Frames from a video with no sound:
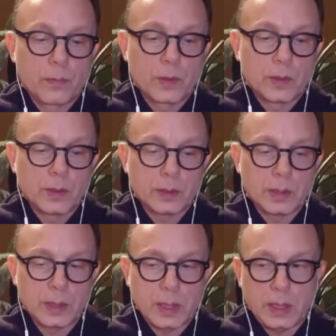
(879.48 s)
So
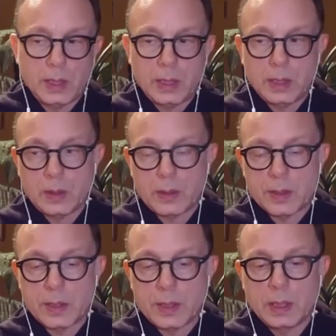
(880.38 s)
tonight in our
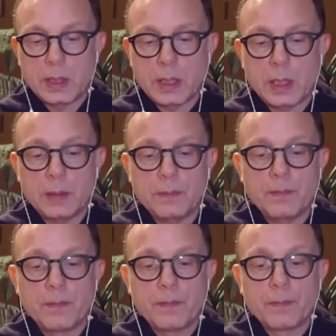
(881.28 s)
sitting time,
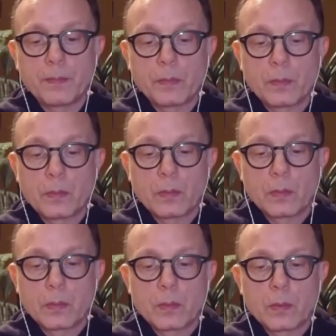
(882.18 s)

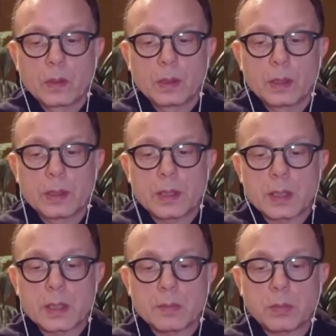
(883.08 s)
let's
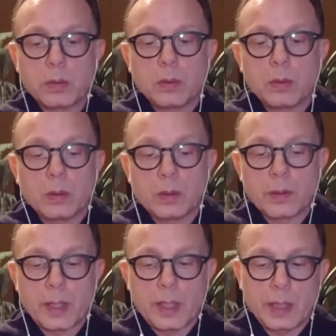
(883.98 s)
explore
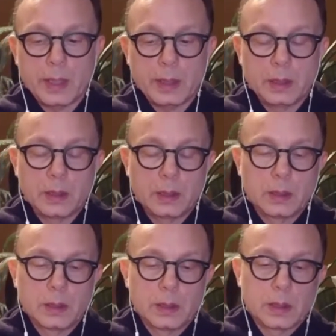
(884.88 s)
that
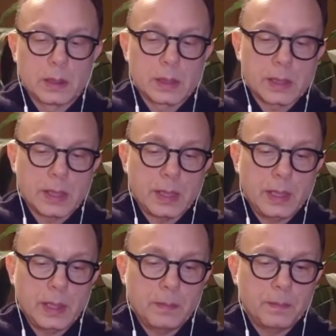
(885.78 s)

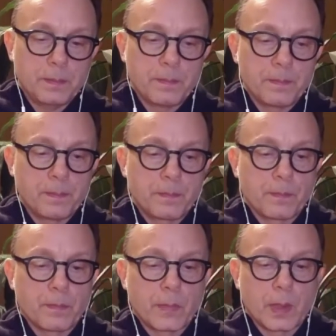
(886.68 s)
same
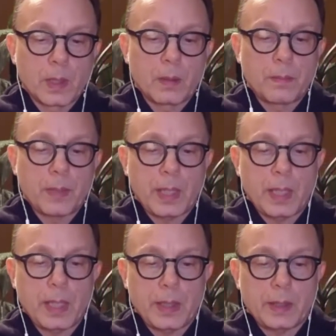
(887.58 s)

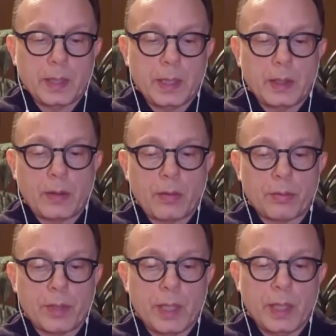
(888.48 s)
path, that
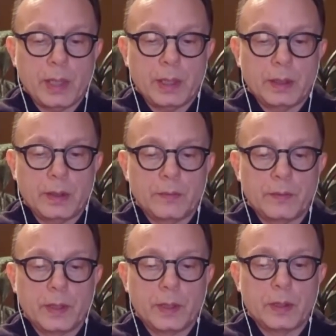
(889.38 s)
thread of
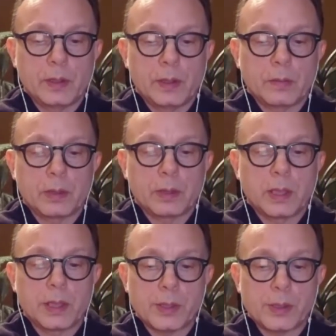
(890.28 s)
inner
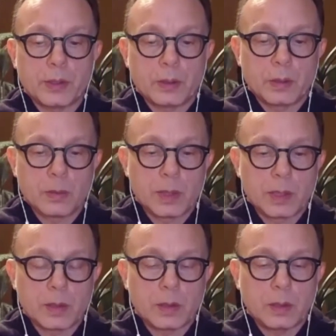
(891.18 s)
pleasure, we
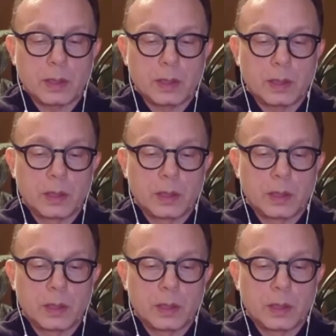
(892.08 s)
could call it.